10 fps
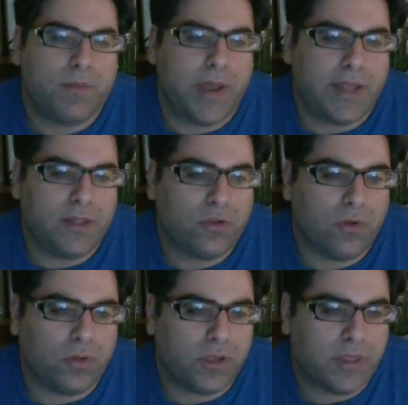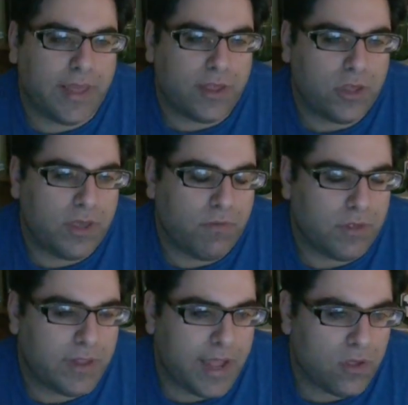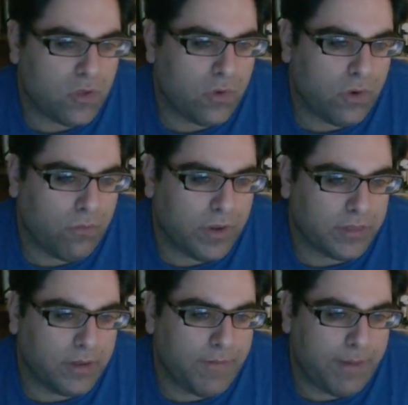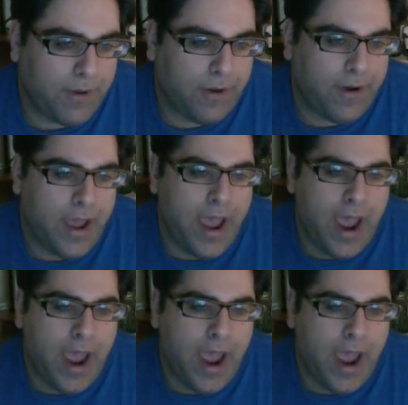Page told us that she was not sure what the memo